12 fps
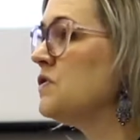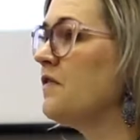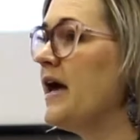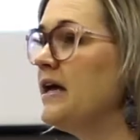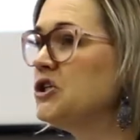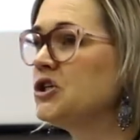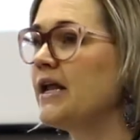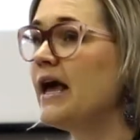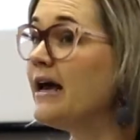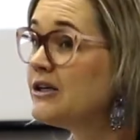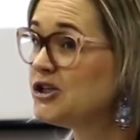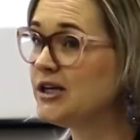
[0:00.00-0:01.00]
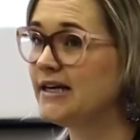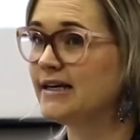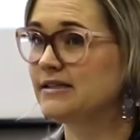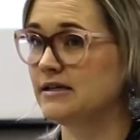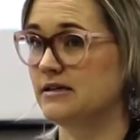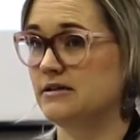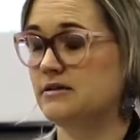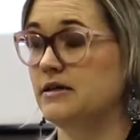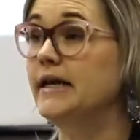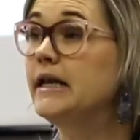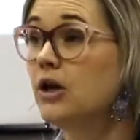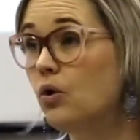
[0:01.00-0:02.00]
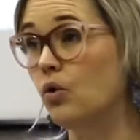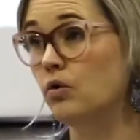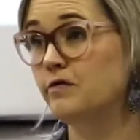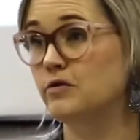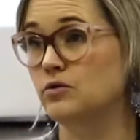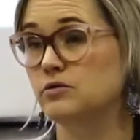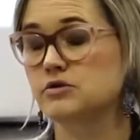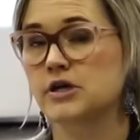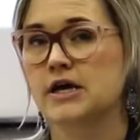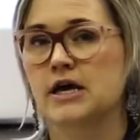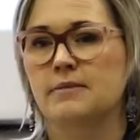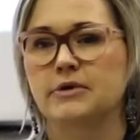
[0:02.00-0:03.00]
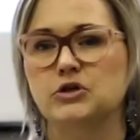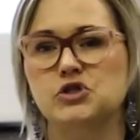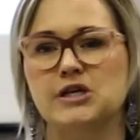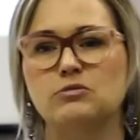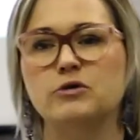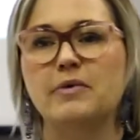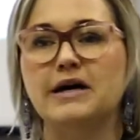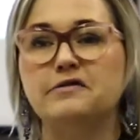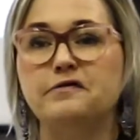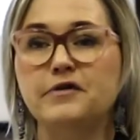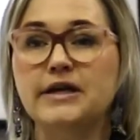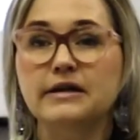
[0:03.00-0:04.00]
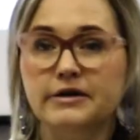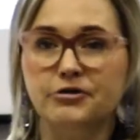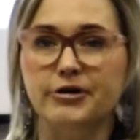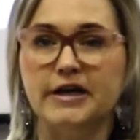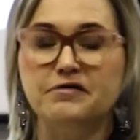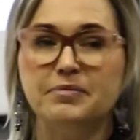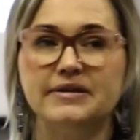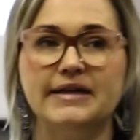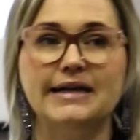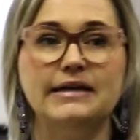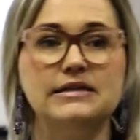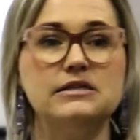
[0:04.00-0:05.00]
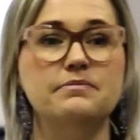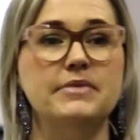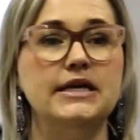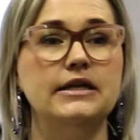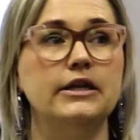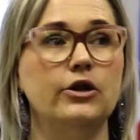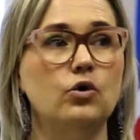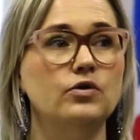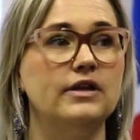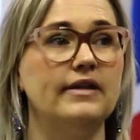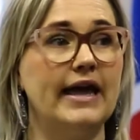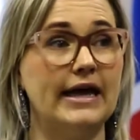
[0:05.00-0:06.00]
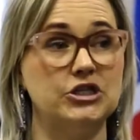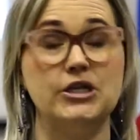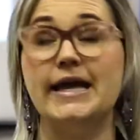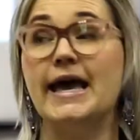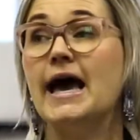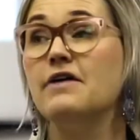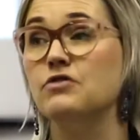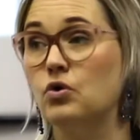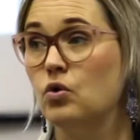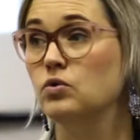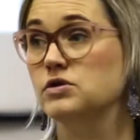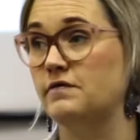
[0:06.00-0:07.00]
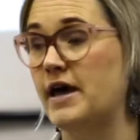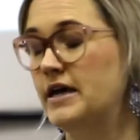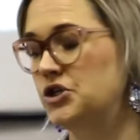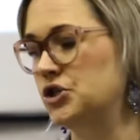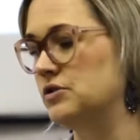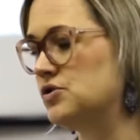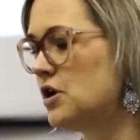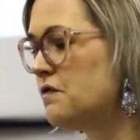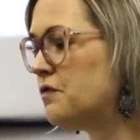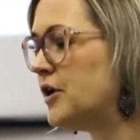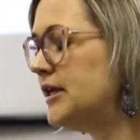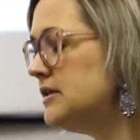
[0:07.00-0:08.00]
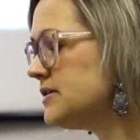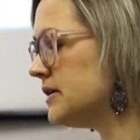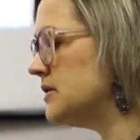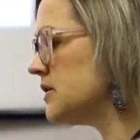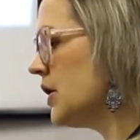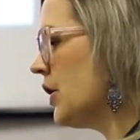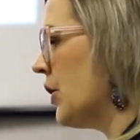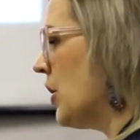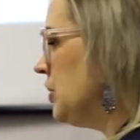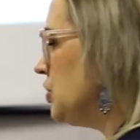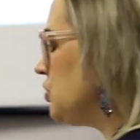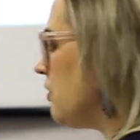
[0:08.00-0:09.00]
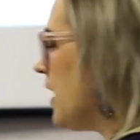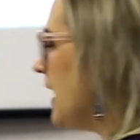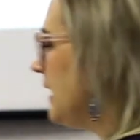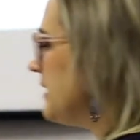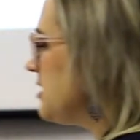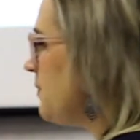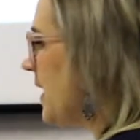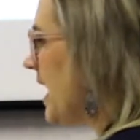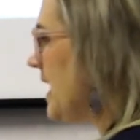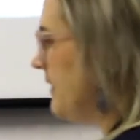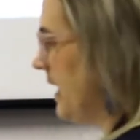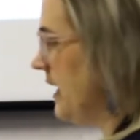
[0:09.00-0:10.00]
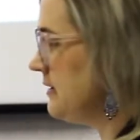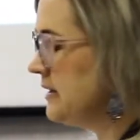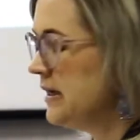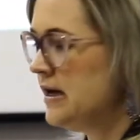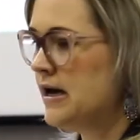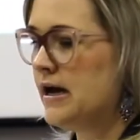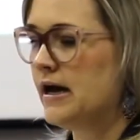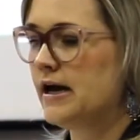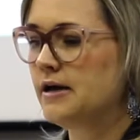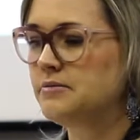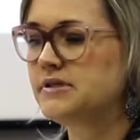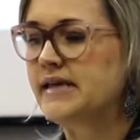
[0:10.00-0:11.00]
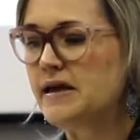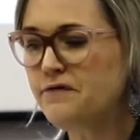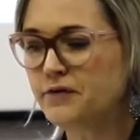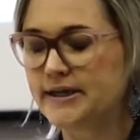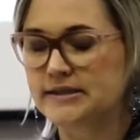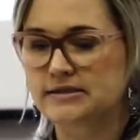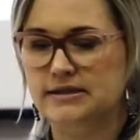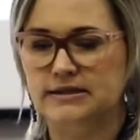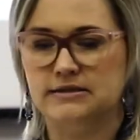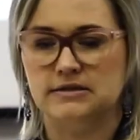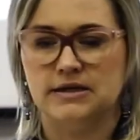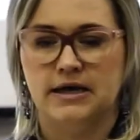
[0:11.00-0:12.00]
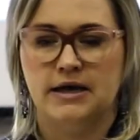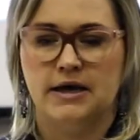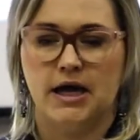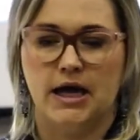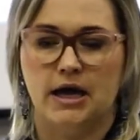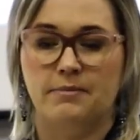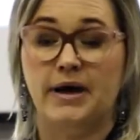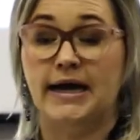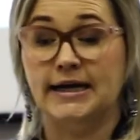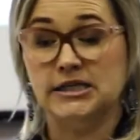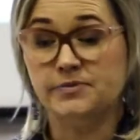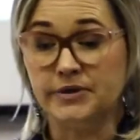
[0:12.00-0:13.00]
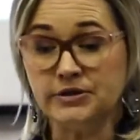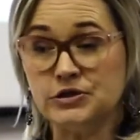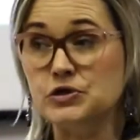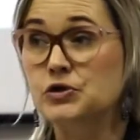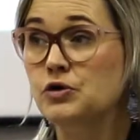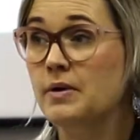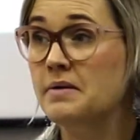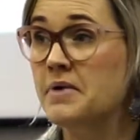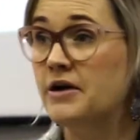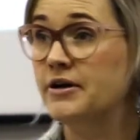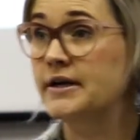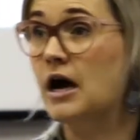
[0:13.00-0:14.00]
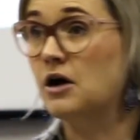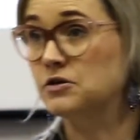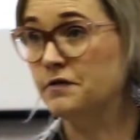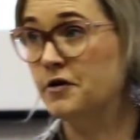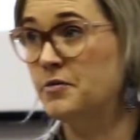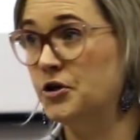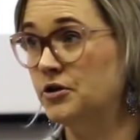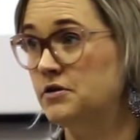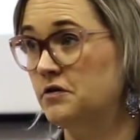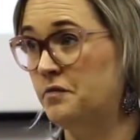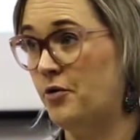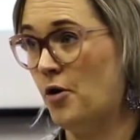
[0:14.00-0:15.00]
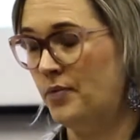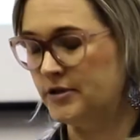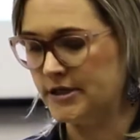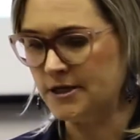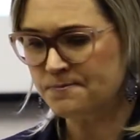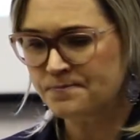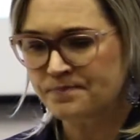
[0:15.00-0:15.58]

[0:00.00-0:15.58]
of action actually exists in law, of course, because someone might feel aggrieved, but that doesn't mean in law that they actually have a cause of action. So, for instance, to try and explain that, say, for instance, my husband, to whom I married out of community of property,